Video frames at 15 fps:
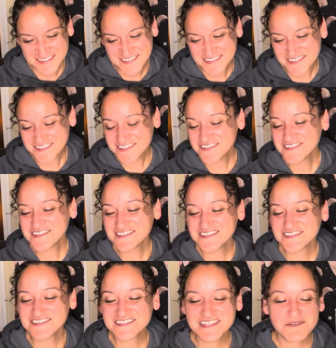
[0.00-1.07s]
As soon as
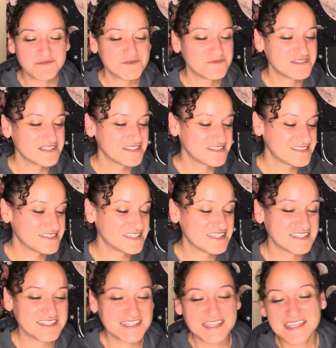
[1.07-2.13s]
you step up to the
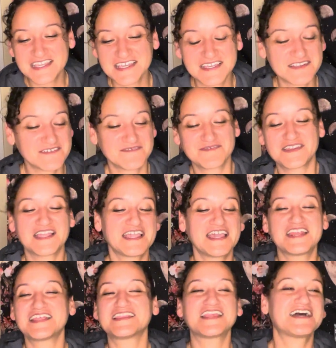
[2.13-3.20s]
scene, they get
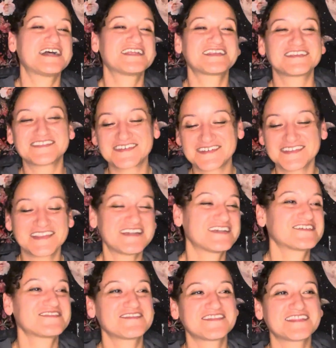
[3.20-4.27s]
in line, because you're
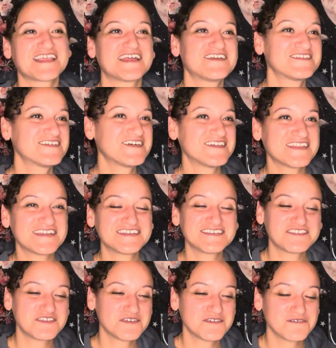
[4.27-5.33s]
like, I don't know, they just
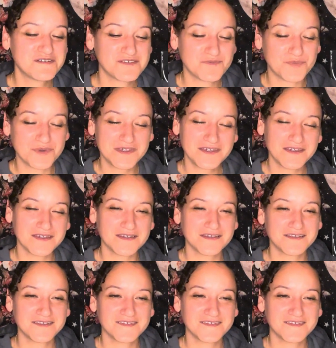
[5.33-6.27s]
see you as big.